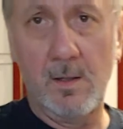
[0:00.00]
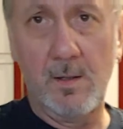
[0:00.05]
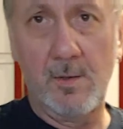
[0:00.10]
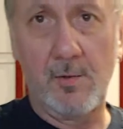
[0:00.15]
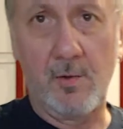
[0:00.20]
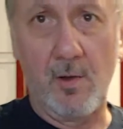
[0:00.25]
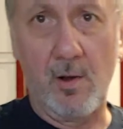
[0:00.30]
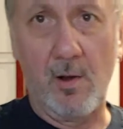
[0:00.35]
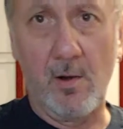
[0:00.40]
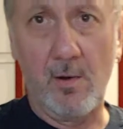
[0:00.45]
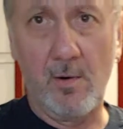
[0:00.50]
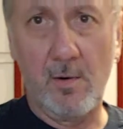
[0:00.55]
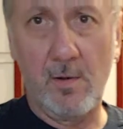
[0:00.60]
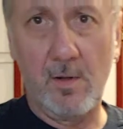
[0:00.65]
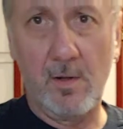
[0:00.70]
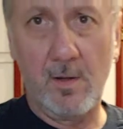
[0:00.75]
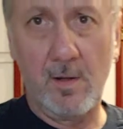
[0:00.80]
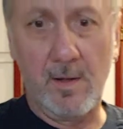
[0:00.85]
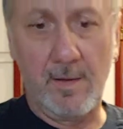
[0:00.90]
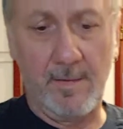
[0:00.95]
So,
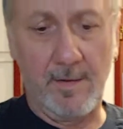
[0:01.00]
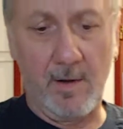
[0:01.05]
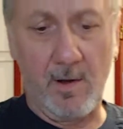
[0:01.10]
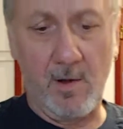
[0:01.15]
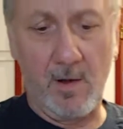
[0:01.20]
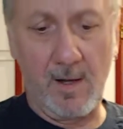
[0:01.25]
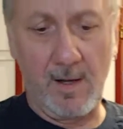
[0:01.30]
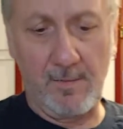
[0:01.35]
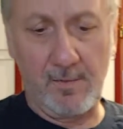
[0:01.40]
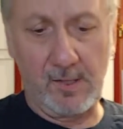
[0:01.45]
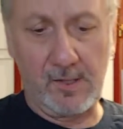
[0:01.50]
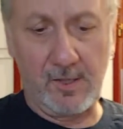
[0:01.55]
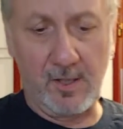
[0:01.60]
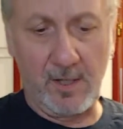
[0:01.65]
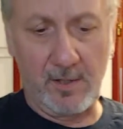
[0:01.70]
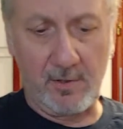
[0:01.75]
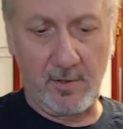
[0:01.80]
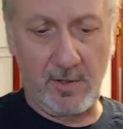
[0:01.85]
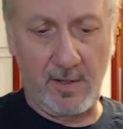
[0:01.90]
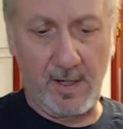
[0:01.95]
and they all have a
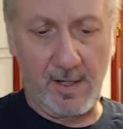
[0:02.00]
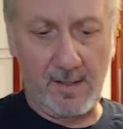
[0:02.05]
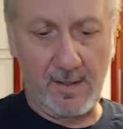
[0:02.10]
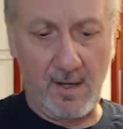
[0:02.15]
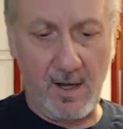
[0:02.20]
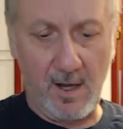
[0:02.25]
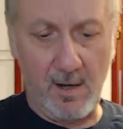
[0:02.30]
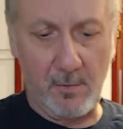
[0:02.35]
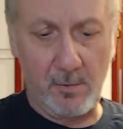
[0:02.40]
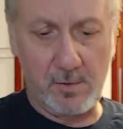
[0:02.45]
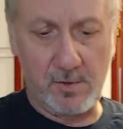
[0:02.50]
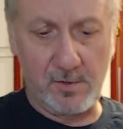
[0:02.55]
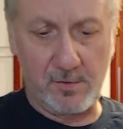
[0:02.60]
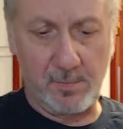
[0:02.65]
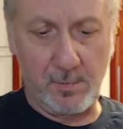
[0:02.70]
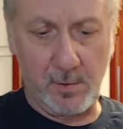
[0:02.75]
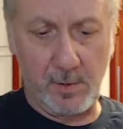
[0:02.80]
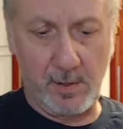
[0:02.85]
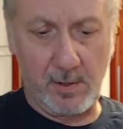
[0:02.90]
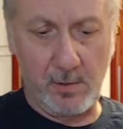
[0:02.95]
center detente, which is
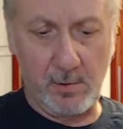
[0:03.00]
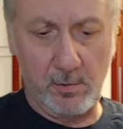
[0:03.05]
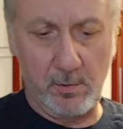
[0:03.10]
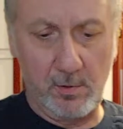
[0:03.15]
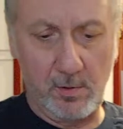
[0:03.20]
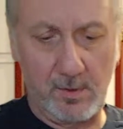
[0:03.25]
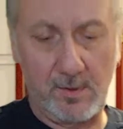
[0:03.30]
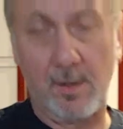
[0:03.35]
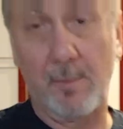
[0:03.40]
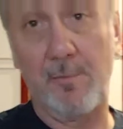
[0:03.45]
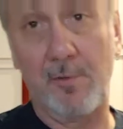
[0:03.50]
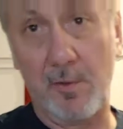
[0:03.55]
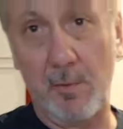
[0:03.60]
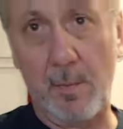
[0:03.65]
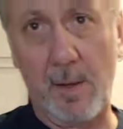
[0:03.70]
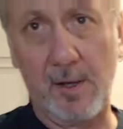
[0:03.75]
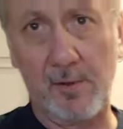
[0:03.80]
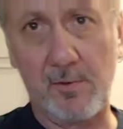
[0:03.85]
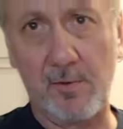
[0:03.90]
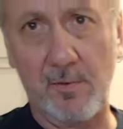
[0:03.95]
pretty cool, except for the
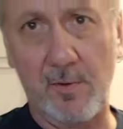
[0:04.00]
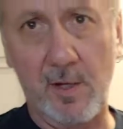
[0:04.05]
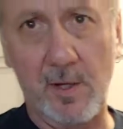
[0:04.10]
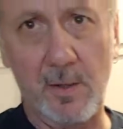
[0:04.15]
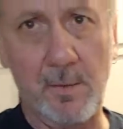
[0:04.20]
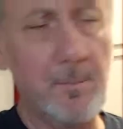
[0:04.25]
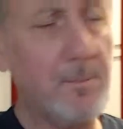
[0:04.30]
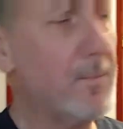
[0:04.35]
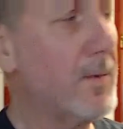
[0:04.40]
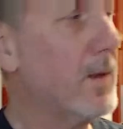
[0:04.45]
master volume.